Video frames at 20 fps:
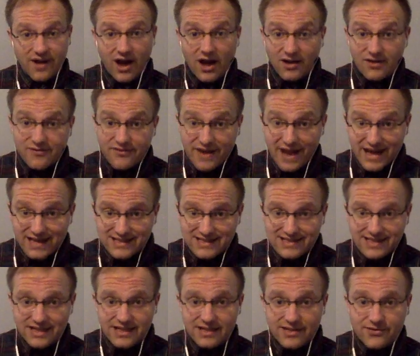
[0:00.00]

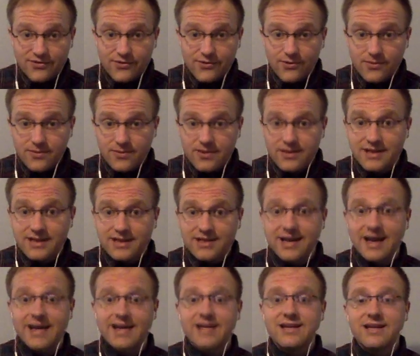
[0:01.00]
unvaccinated group,
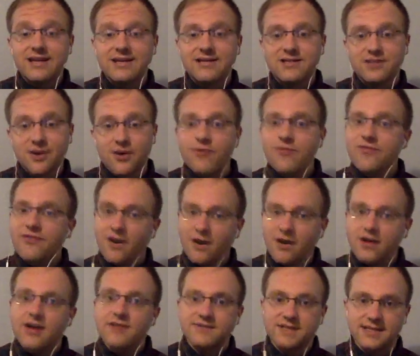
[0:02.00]
90 so
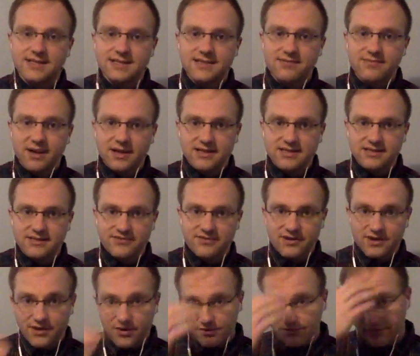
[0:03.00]
far have tested positive for
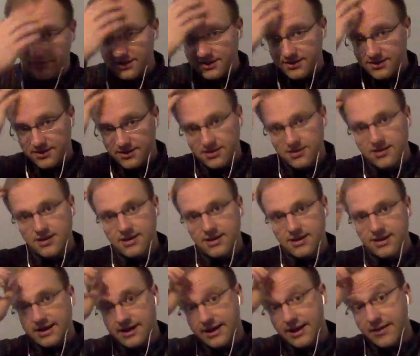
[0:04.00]
COVID,
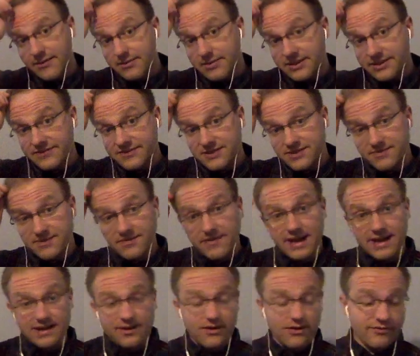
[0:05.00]
and I believe
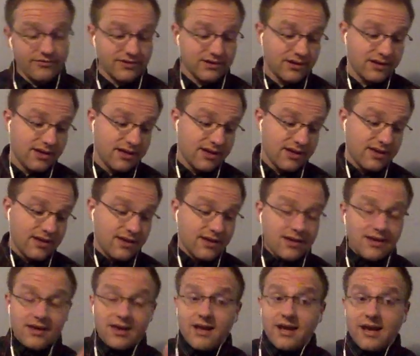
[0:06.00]
symptomatic COVID.
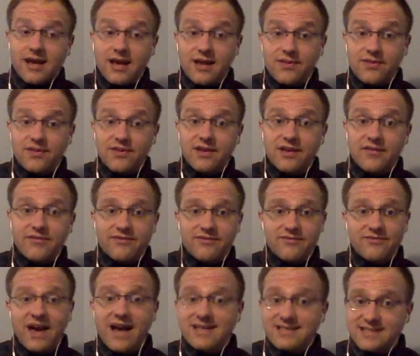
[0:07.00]
In the
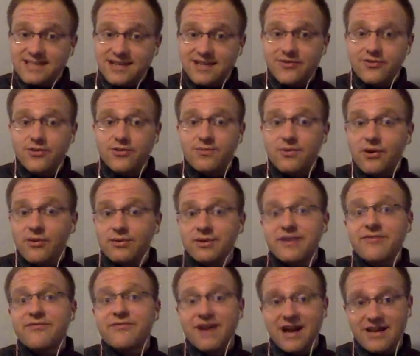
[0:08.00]
vaccinated group, only
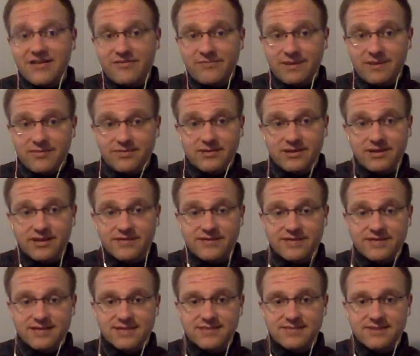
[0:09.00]
5 people have
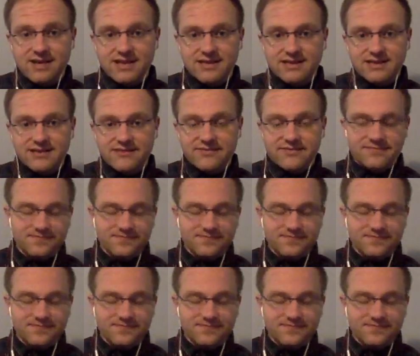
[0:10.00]
tested positive.